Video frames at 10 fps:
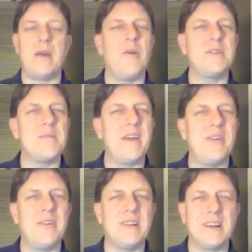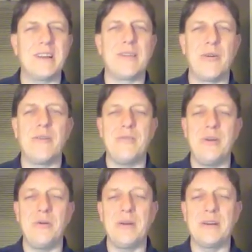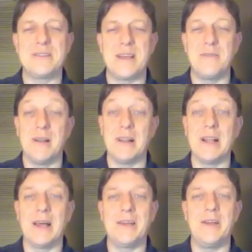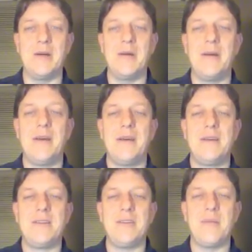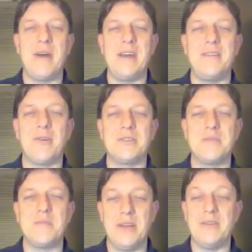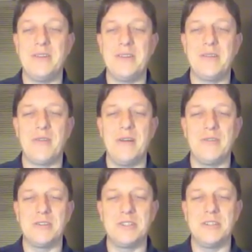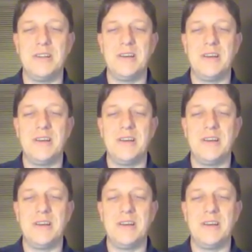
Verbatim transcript: They always make you click through a few because they'd really like you to do the paid version, but you can do the free version.